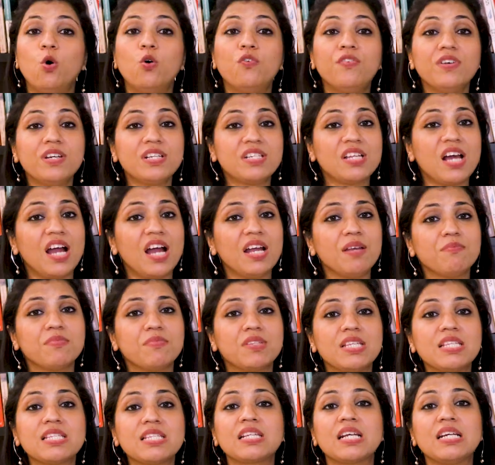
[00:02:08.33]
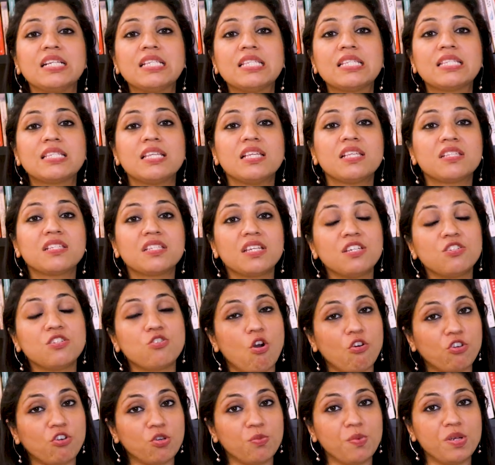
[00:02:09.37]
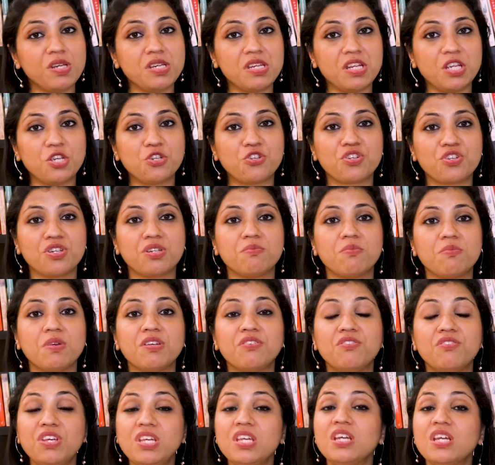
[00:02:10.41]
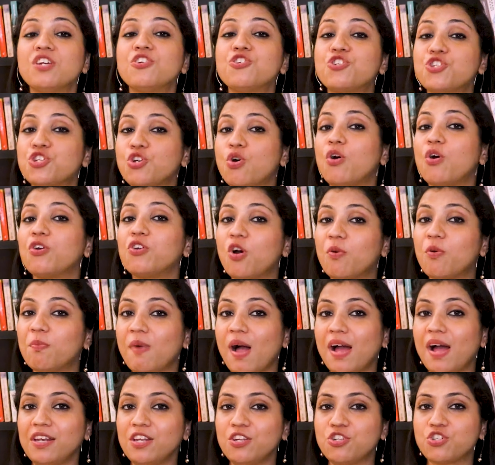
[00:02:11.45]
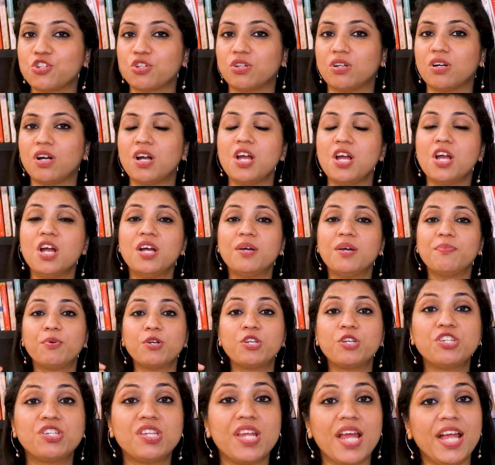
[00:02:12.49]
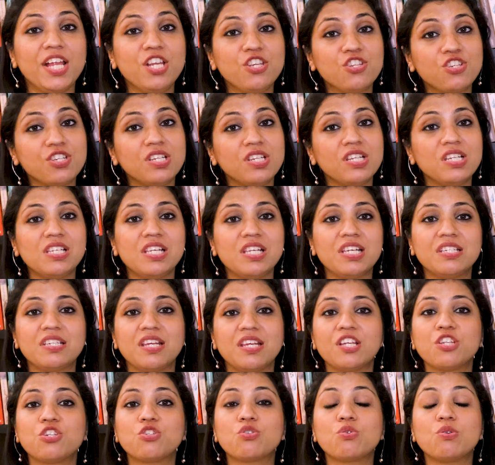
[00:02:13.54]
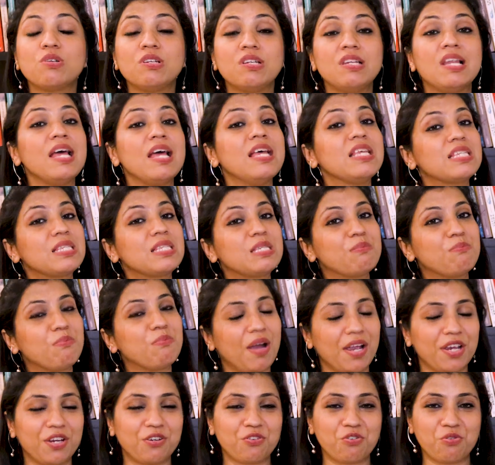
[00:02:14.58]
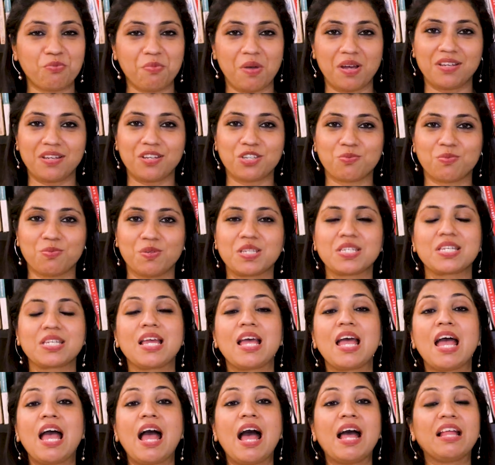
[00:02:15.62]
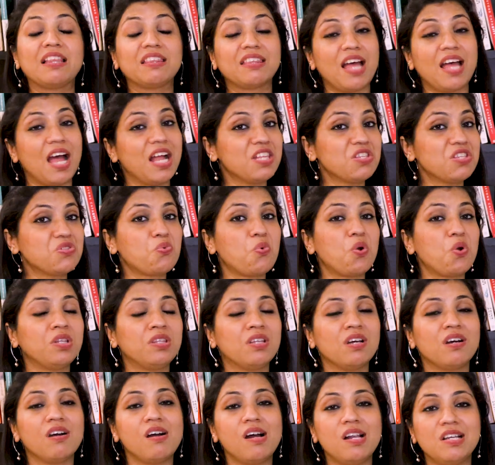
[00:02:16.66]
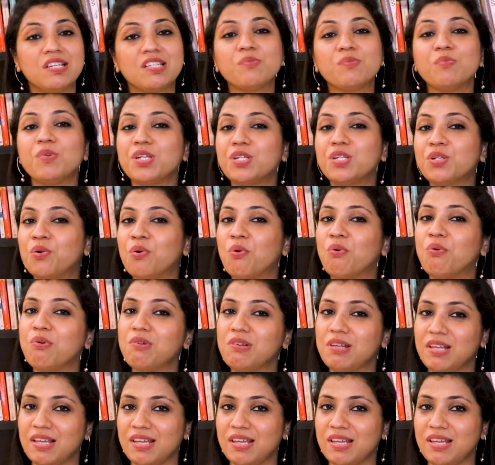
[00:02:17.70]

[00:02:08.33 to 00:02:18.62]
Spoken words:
Over time, this consistent documentation may reassure your manager, potentially leading to less micromanagement. And that's what the ultimate goal